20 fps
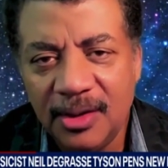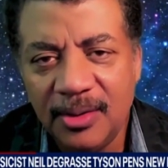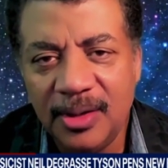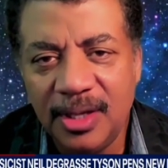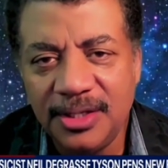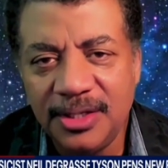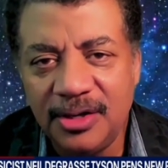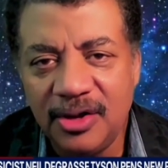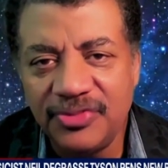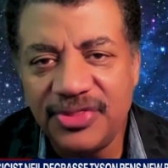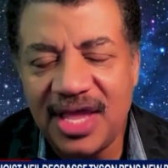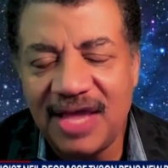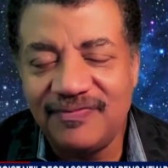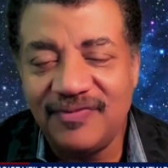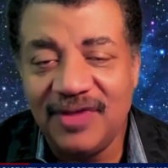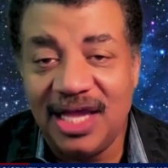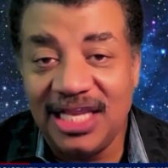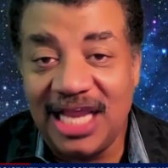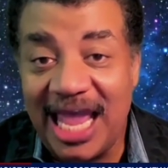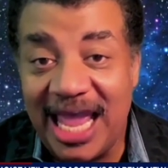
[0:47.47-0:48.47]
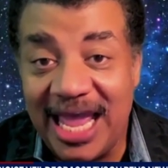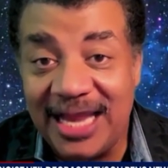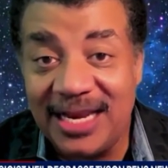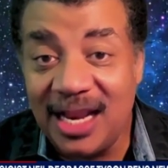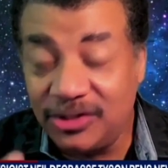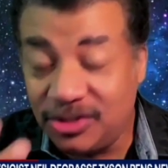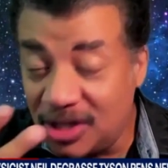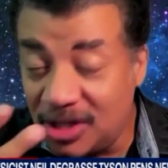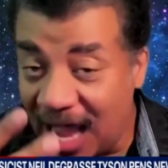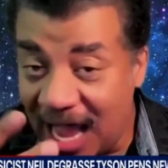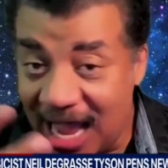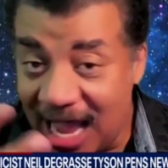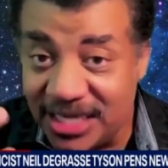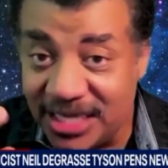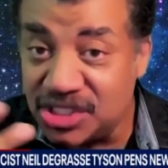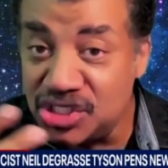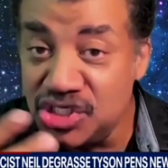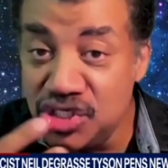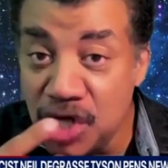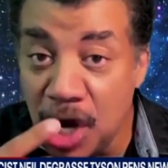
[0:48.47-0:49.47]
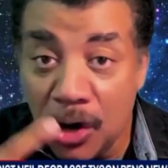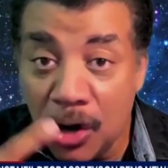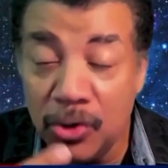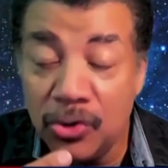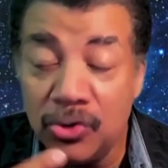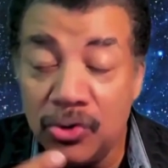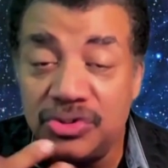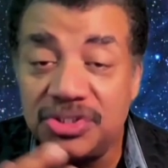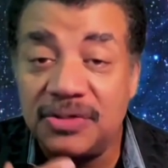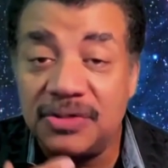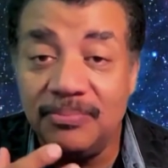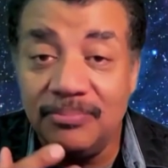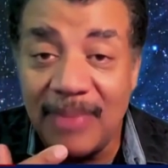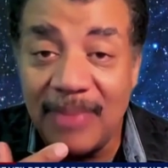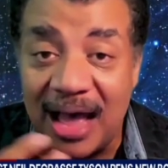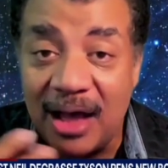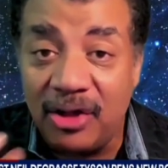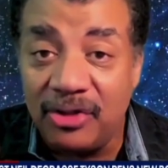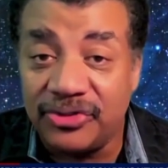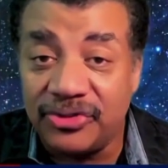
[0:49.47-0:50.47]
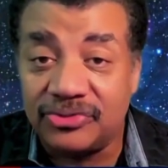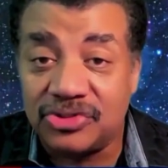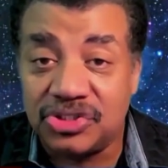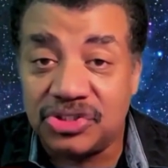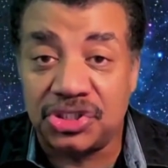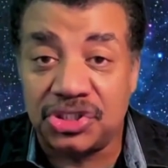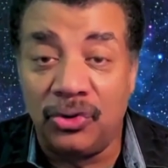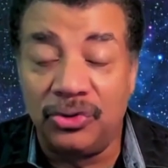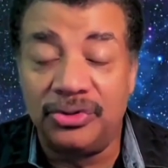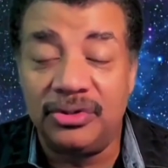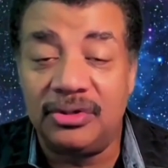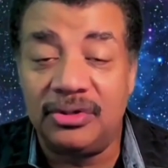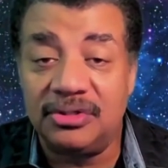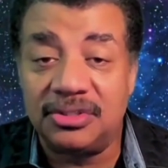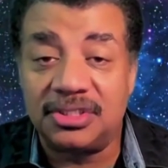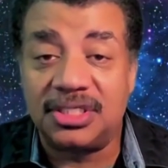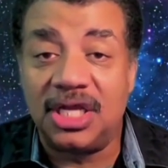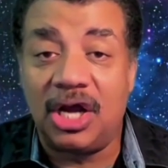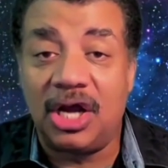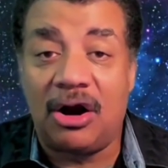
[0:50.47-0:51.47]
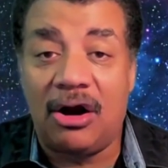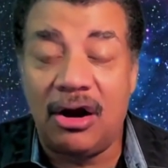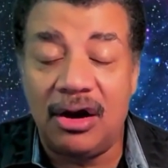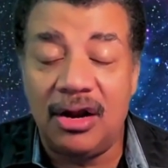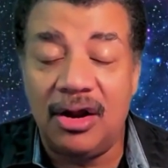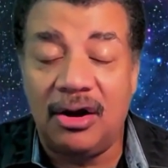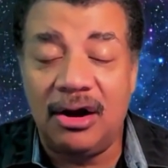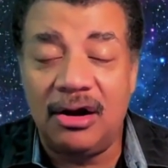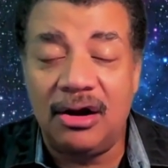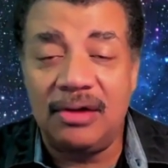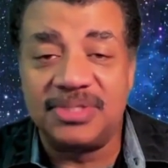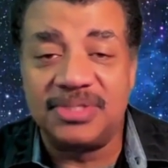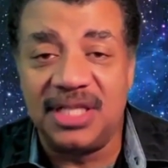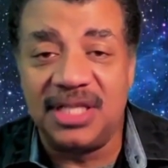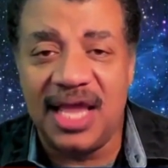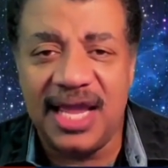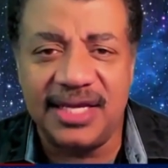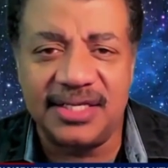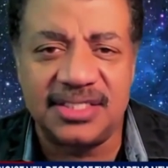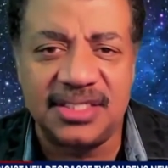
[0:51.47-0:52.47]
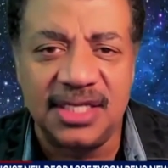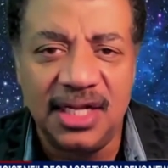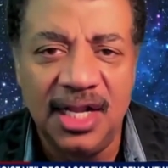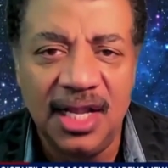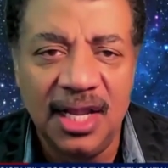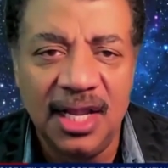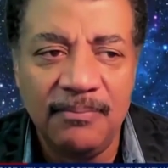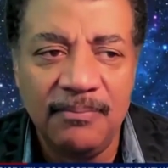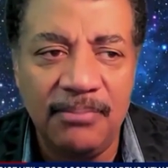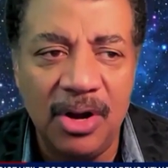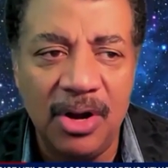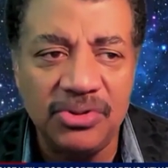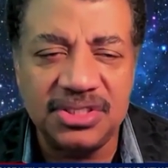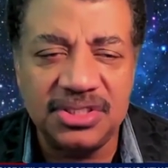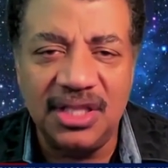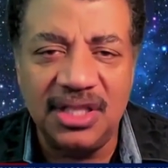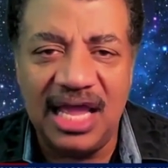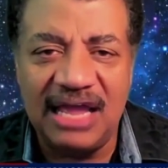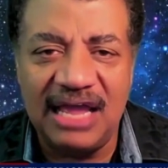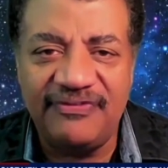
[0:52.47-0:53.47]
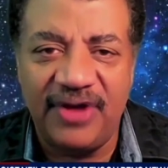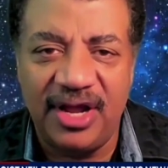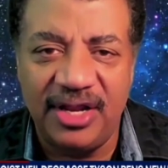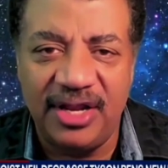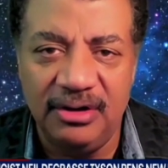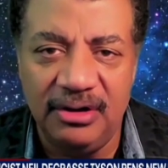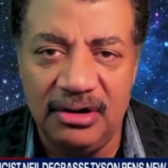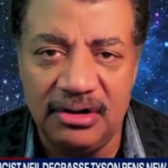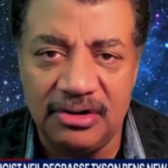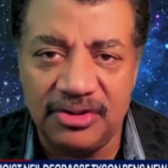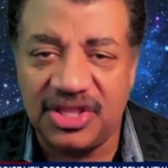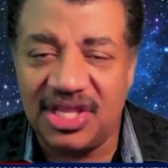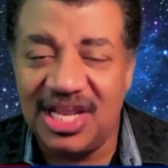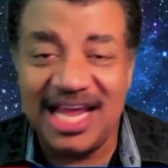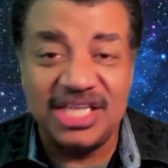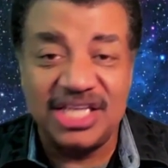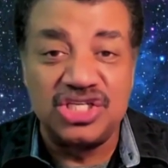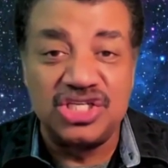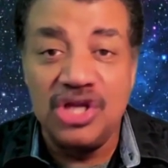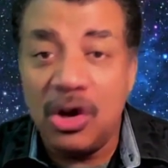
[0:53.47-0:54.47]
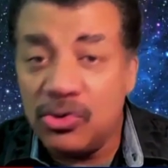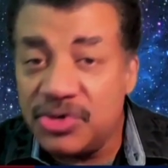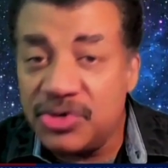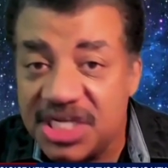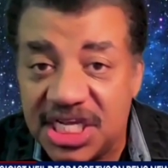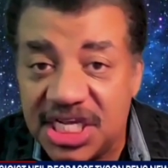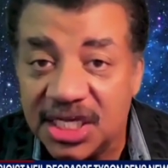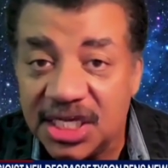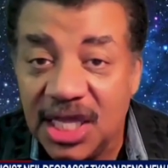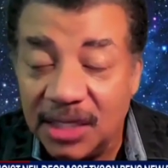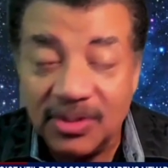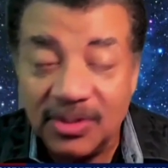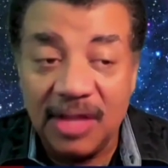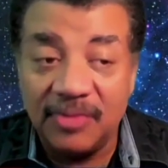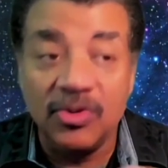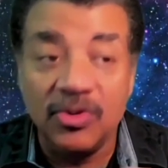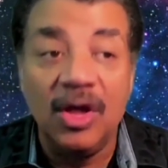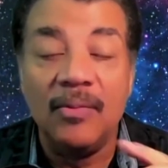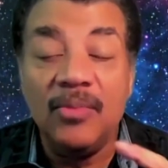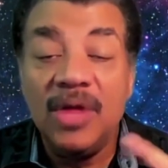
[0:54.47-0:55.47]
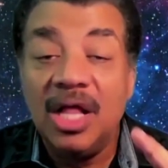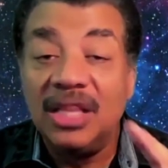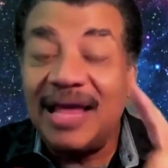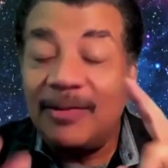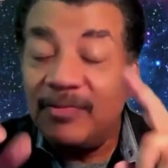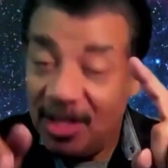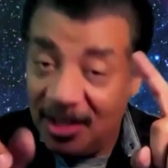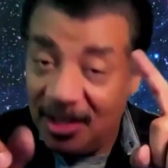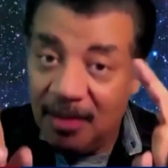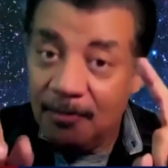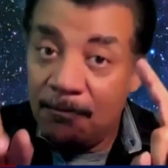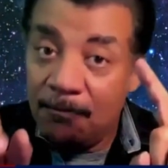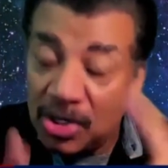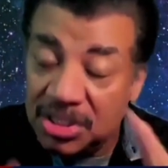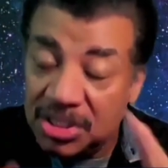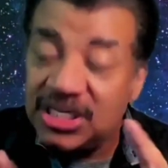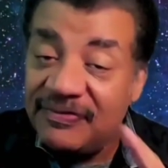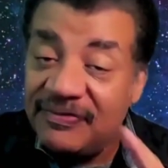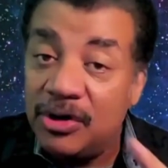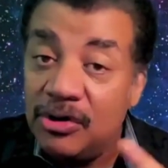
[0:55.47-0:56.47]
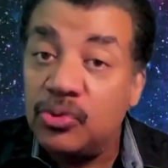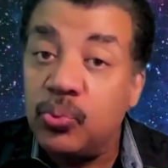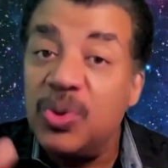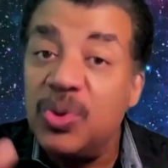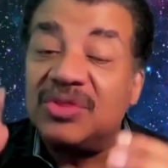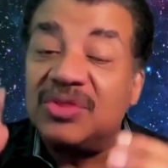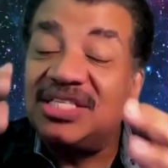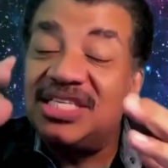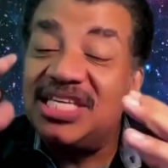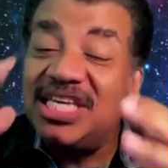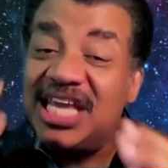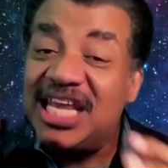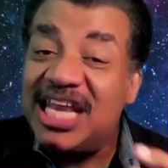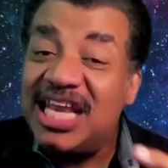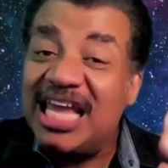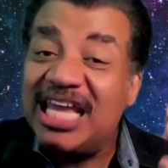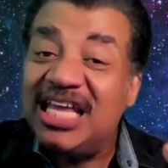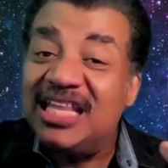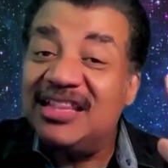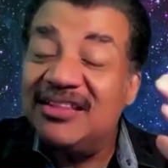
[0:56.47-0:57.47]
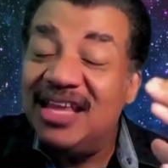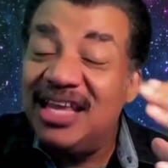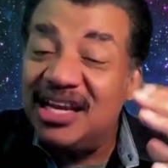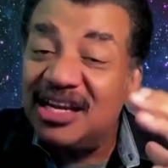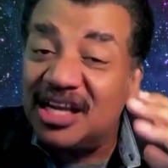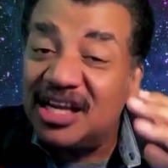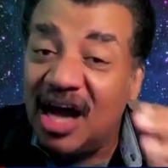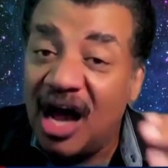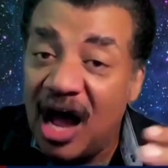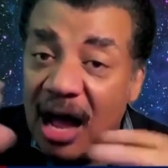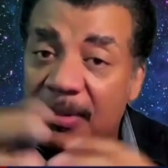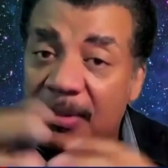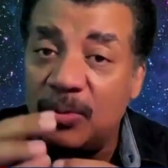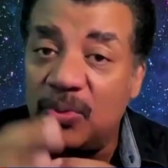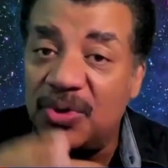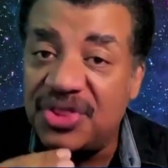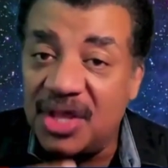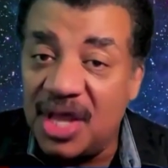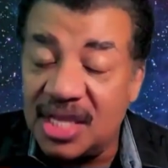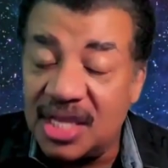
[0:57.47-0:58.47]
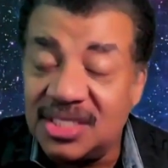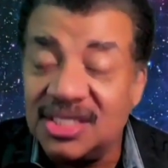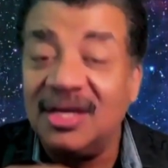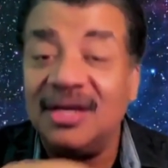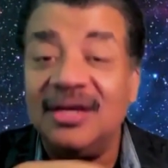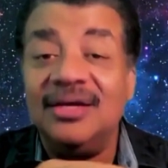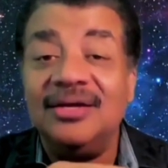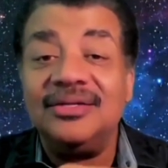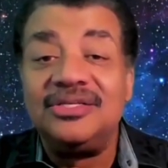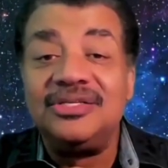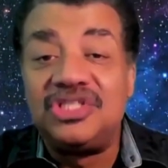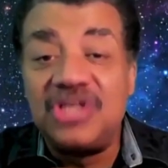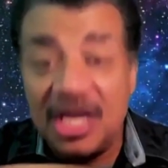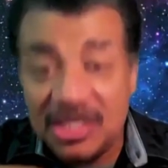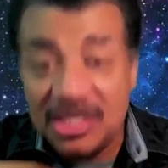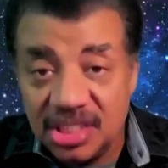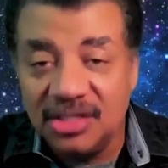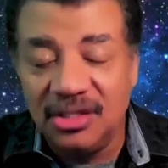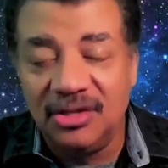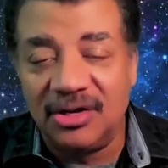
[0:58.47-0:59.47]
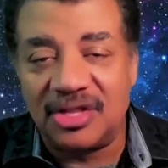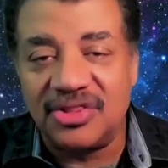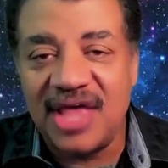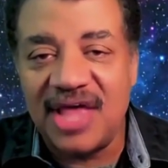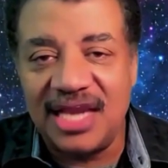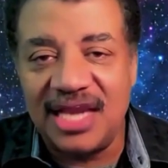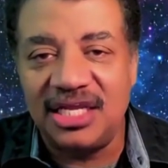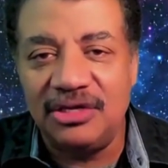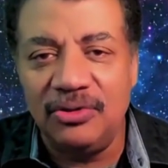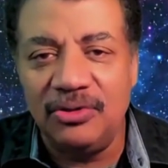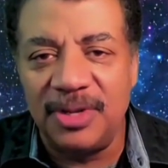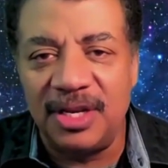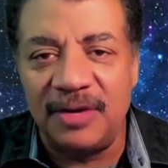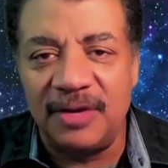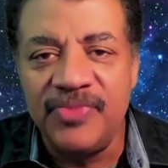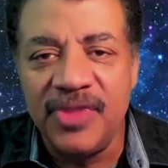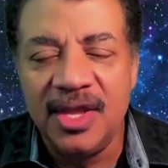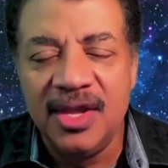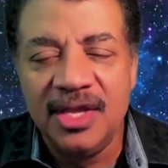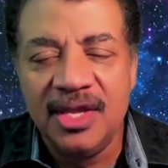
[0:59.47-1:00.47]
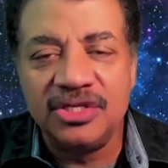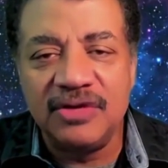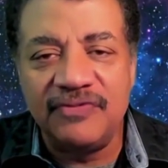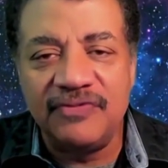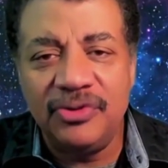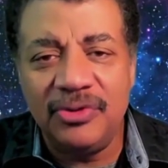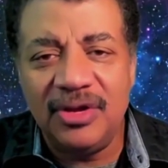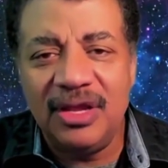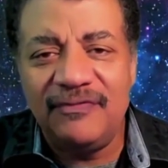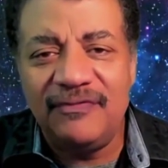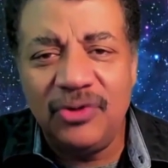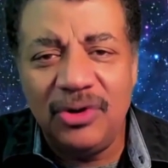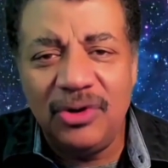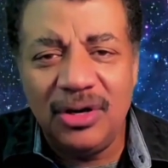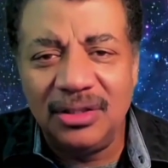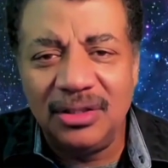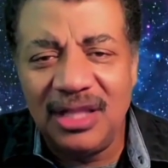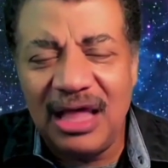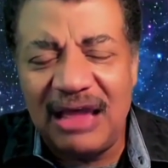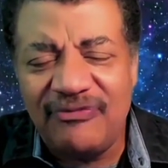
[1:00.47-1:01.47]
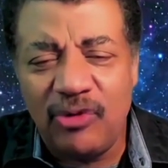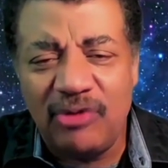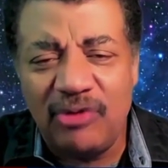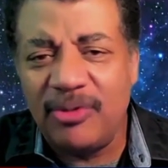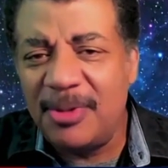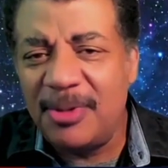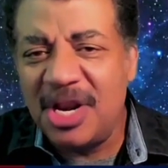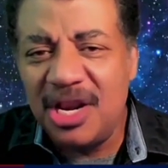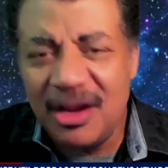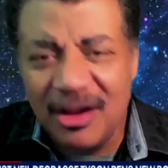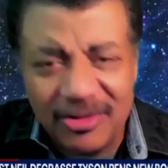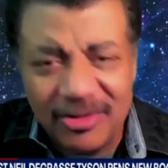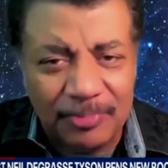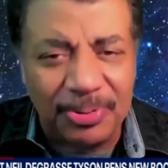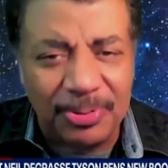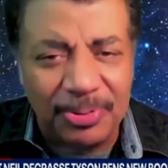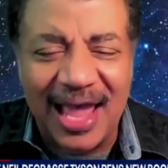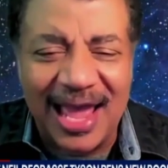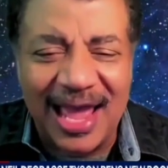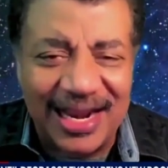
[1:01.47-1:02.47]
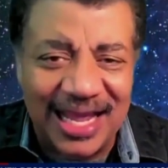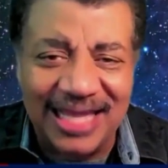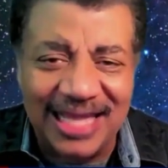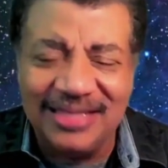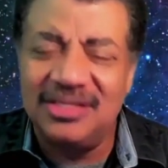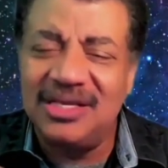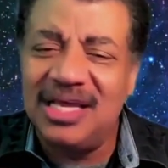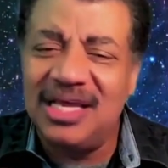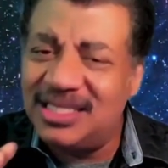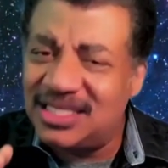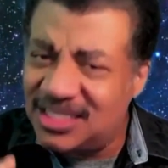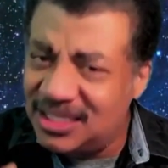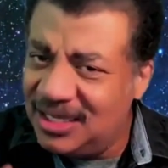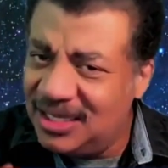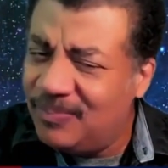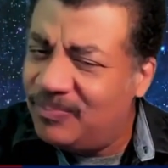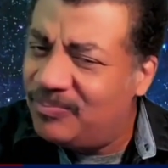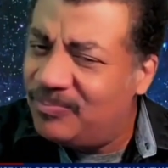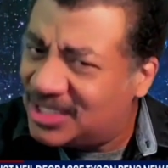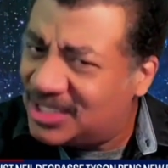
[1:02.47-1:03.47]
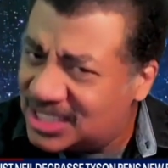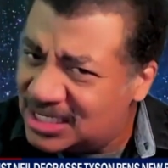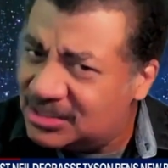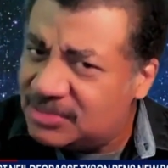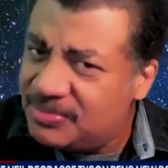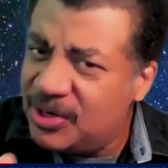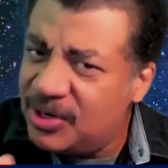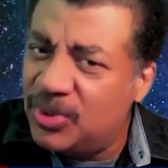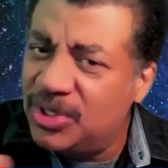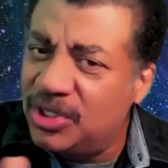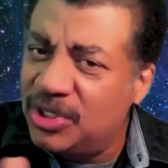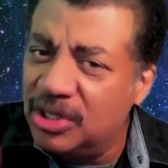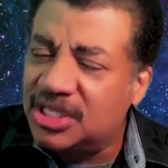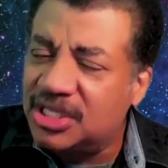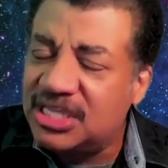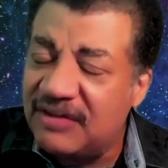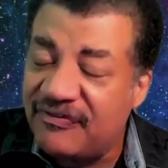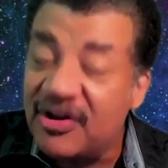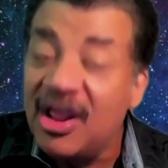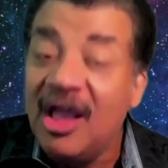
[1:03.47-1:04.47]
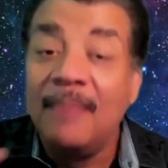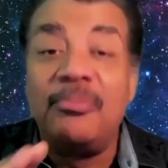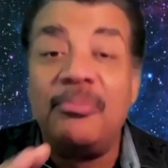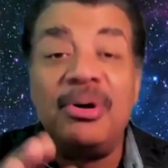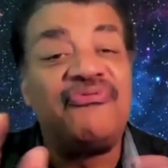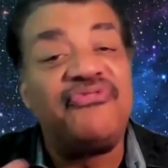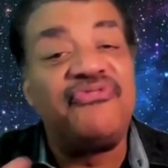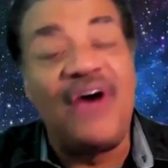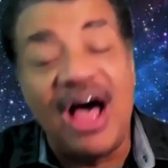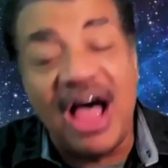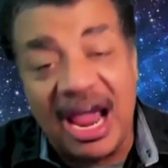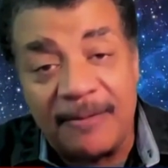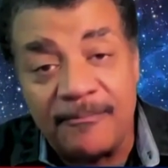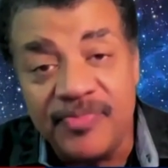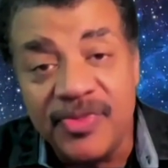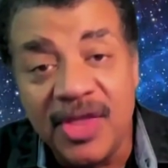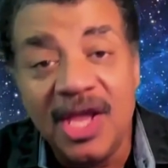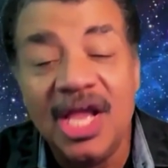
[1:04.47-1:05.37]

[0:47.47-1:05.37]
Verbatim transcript: You know, they had head, eyes, nose, mouth, shoulders, ar arms, legs. Most life on Earth that has no D that, that most life on Earth with D N A in common with us, mm-hmm. doesn't look that human. So if you're if you're life form from another planet, it, it's, it seems to me would different, but fine.